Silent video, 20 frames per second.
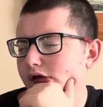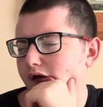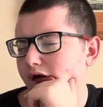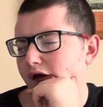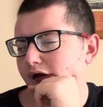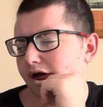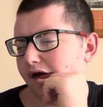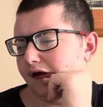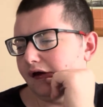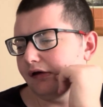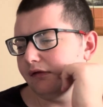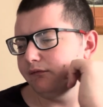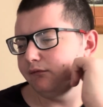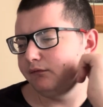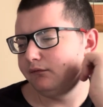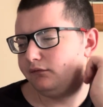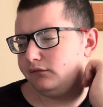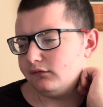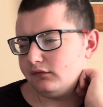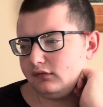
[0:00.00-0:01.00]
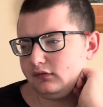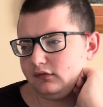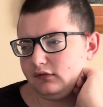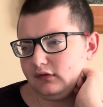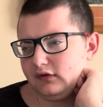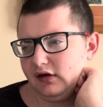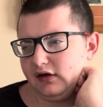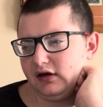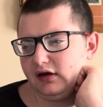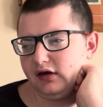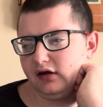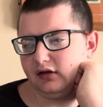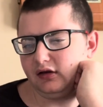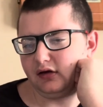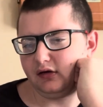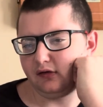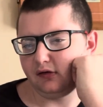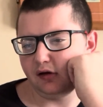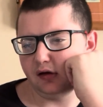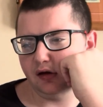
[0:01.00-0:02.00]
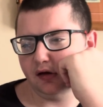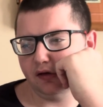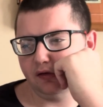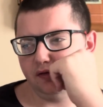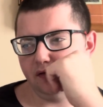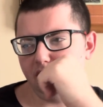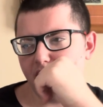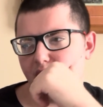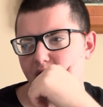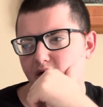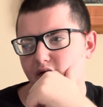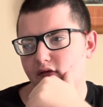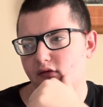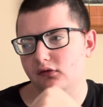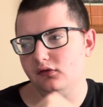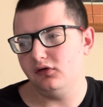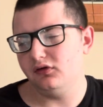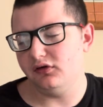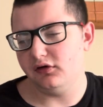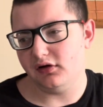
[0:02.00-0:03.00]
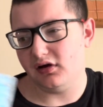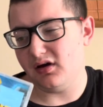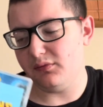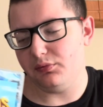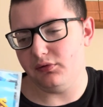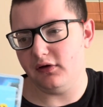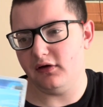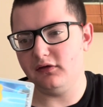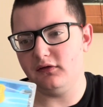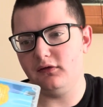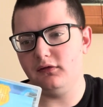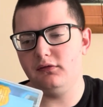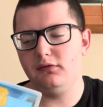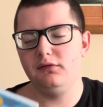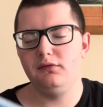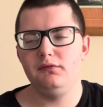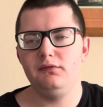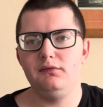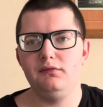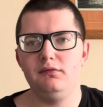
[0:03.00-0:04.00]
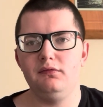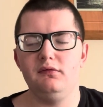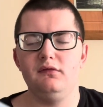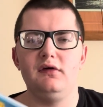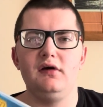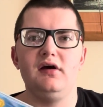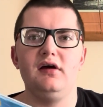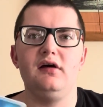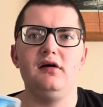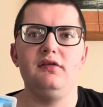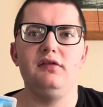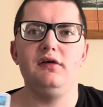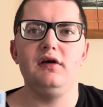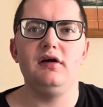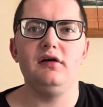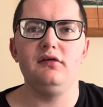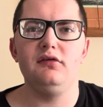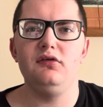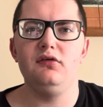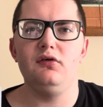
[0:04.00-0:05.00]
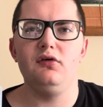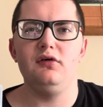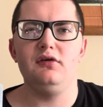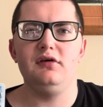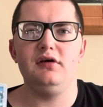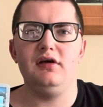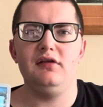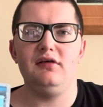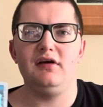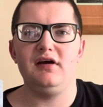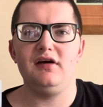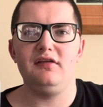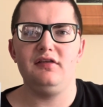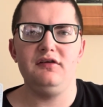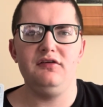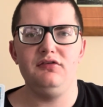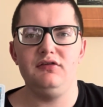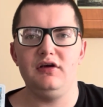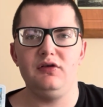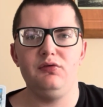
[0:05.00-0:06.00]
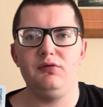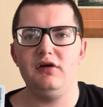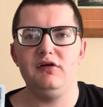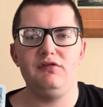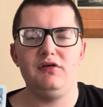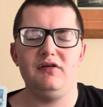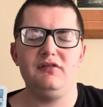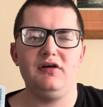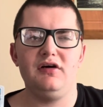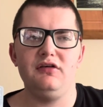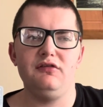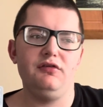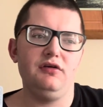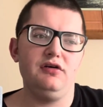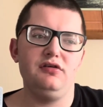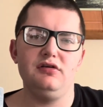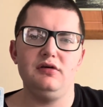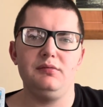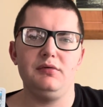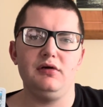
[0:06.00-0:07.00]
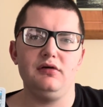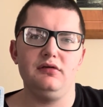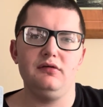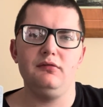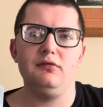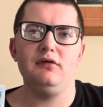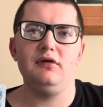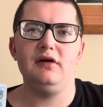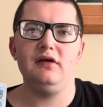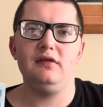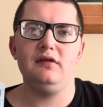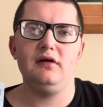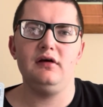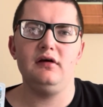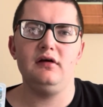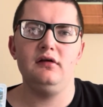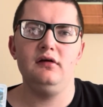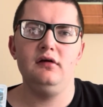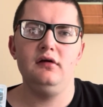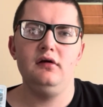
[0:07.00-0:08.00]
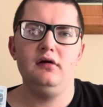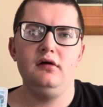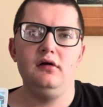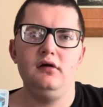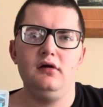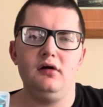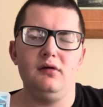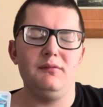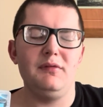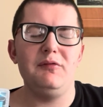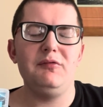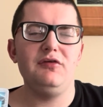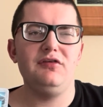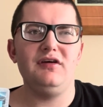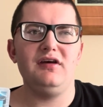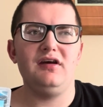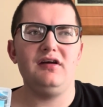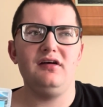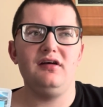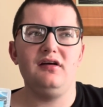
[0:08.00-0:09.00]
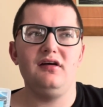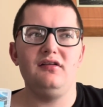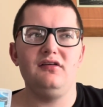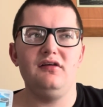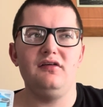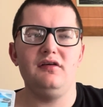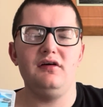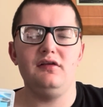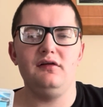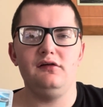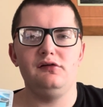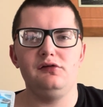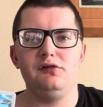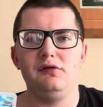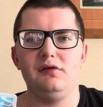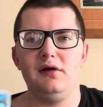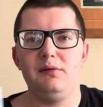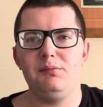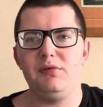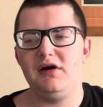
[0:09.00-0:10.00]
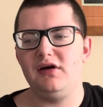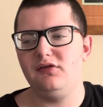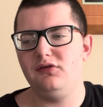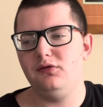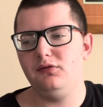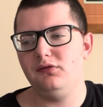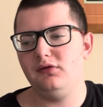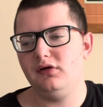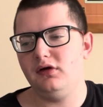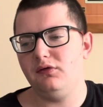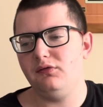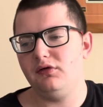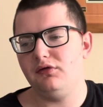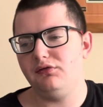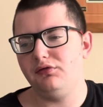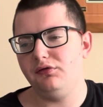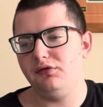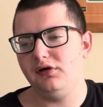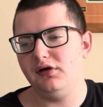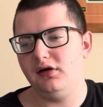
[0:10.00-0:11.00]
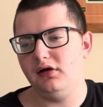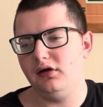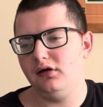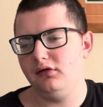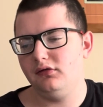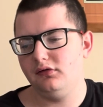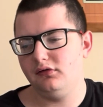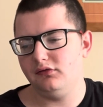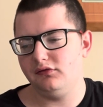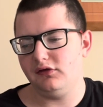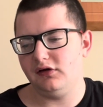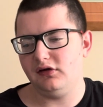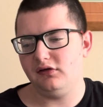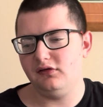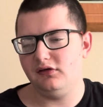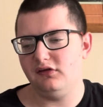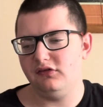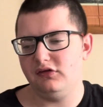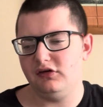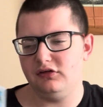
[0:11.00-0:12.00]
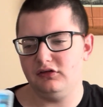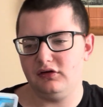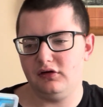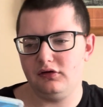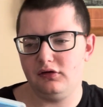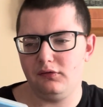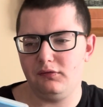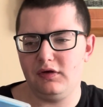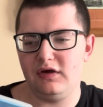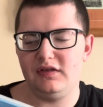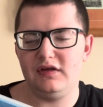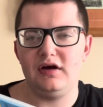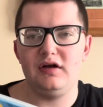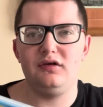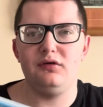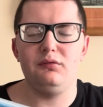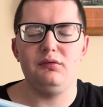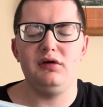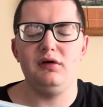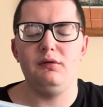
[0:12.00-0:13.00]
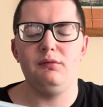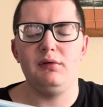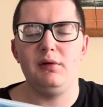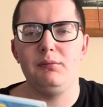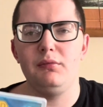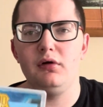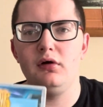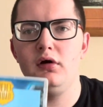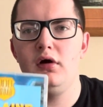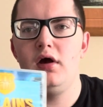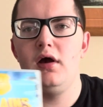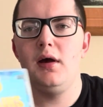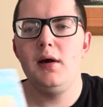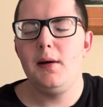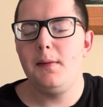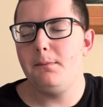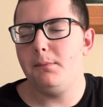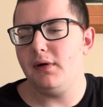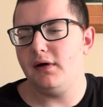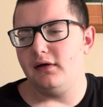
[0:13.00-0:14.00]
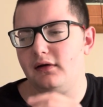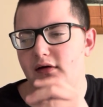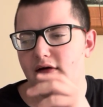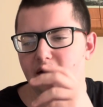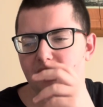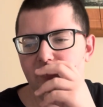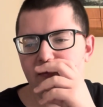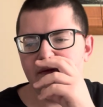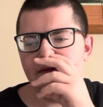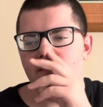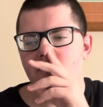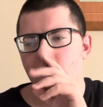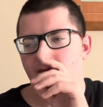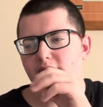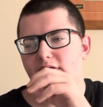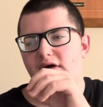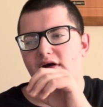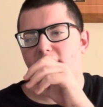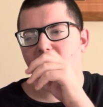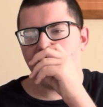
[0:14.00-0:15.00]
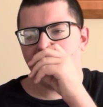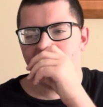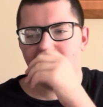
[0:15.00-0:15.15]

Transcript: And I had to order a couple other things in order to get like, I think it was like $25 free shipping or something like that. Or maybe it was like a deal that they were doing, like buy two get one free, like DVDs or something like that. I don't really remember. But yeah.